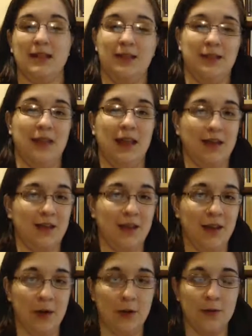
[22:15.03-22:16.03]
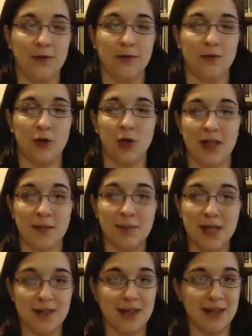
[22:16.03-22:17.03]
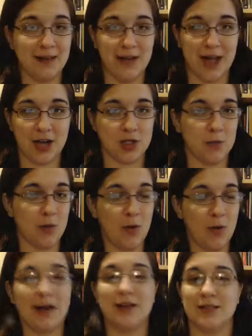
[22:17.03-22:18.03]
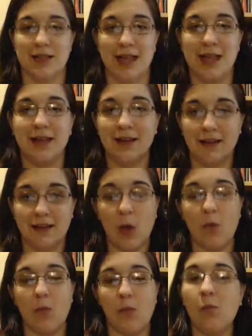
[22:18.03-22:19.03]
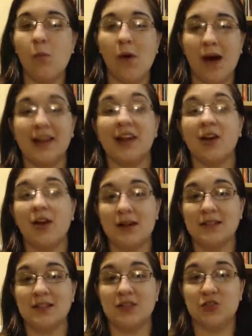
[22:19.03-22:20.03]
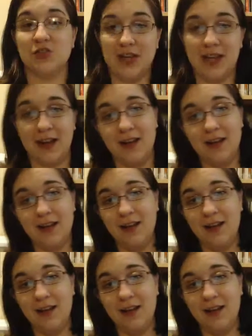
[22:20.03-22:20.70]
And if you're like me, that actually requires go walking across the street.